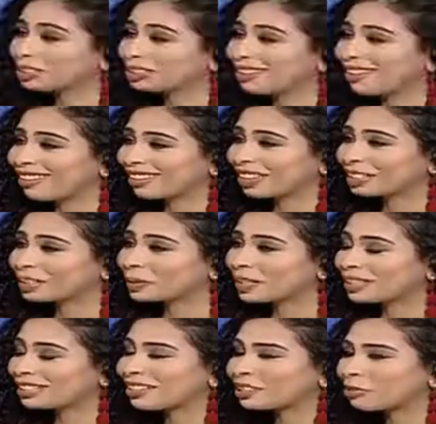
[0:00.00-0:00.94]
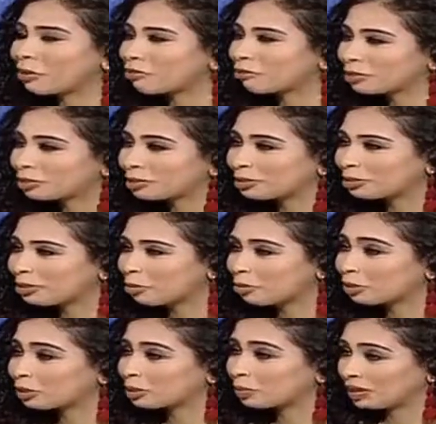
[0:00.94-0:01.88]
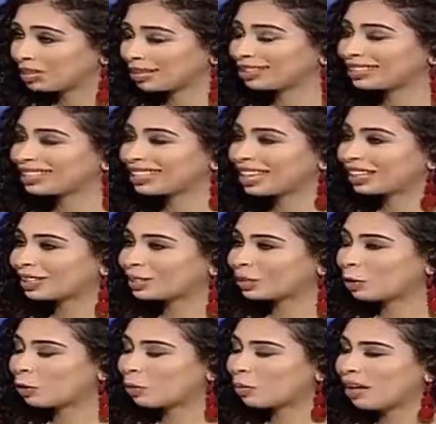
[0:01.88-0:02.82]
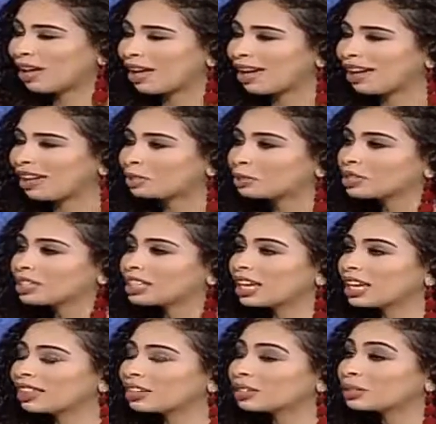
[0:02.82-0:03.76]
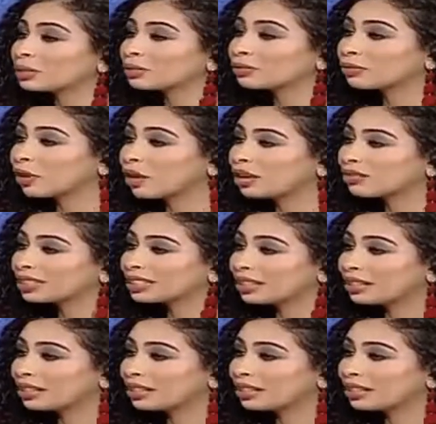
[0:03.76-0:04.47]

saying that Kuwait has offered you so much, being its second home, I understand that you're involved